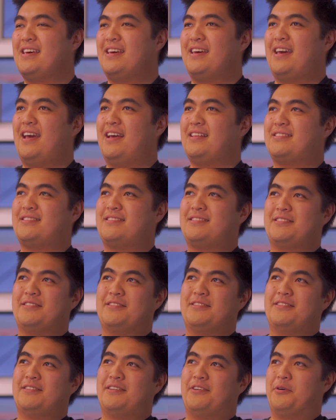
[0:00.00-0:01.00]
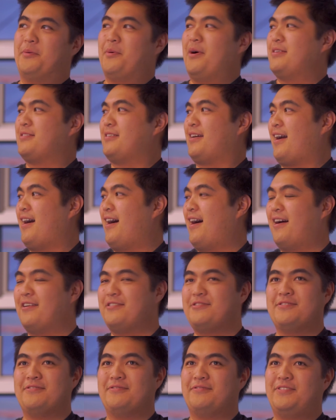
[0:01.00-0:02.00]
It's almost like
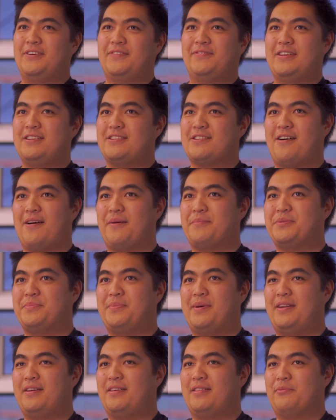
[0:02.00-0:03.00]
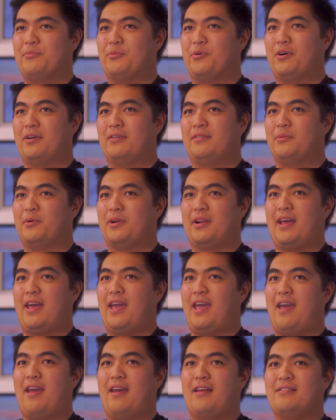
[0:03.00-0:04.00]
150 times better than what a
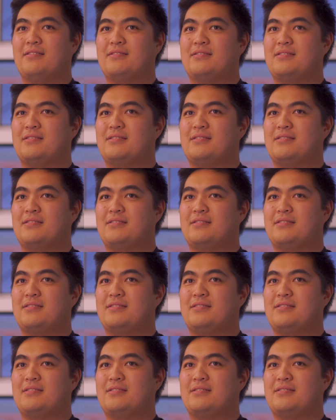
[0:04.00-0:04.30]
hand.